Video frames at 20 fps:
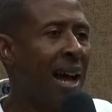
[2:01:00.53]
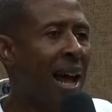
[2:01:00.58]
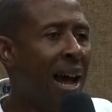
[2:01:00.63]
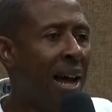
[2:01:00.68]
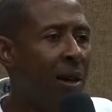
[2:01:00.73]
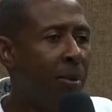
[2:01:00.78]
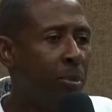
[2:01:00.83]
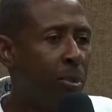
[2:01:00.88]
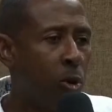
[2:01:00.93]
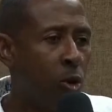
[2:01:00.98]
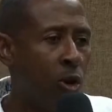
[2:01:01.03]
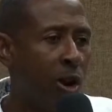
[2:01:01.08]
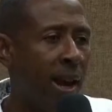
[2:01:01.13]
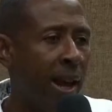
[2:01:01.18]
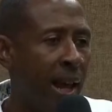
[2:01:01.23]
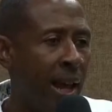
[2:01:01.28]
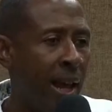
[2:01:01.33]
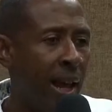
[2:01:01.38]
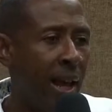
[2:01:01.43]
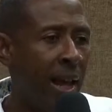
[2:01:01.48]
and
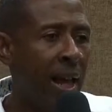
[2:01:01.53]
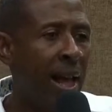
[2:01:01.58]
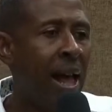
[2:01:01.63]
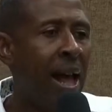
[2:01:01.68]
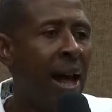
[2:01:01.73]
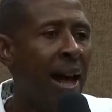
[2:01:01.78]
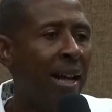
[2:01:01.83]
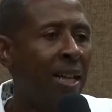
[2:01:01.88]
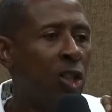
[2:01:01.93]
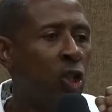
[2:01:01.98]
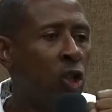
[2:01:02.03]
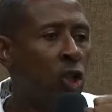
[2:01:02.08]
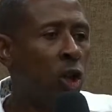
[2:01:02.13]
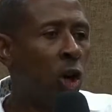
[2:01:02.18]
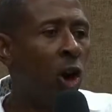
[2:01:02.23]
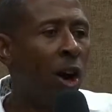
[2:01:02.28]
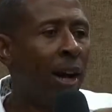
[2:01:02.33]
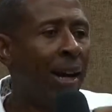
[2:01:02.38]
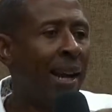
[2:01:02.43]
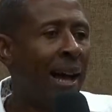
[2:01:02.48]
pray and
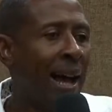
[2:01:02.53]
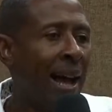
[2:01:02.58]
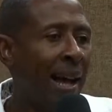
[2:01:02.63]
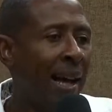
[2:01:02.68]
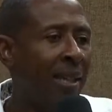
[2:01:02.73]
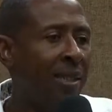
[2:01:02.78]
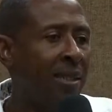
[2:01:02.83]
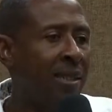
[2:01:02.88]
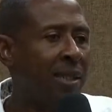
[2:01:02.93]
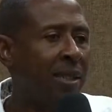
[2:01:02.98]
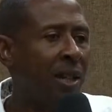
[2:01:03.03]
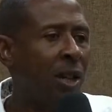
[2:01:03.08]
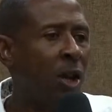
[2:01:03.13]
join hands,